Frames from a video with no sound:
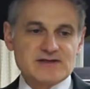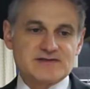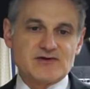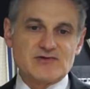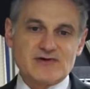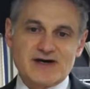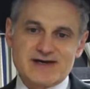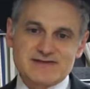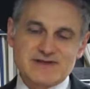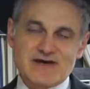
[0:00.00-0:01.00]
So
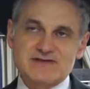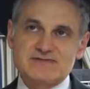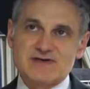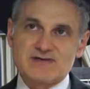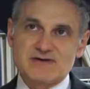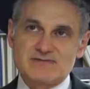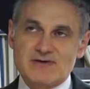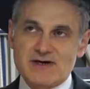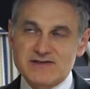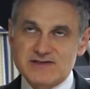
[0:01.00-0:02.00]
as I'm davening Shemon Esrei, my
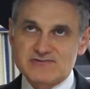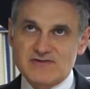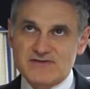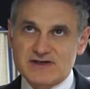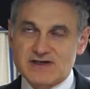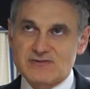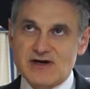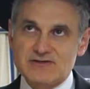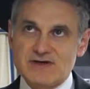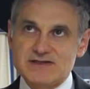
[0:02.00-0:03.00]
mind is drifting, and I'm
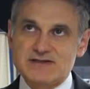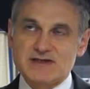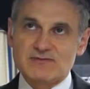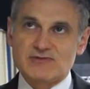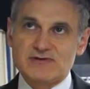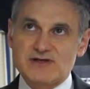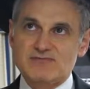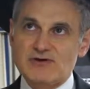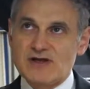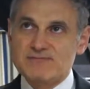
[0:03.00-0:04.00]
on the way to the airport, and I
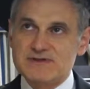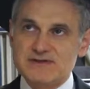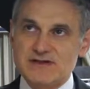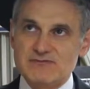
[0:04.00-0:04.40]
pull up into the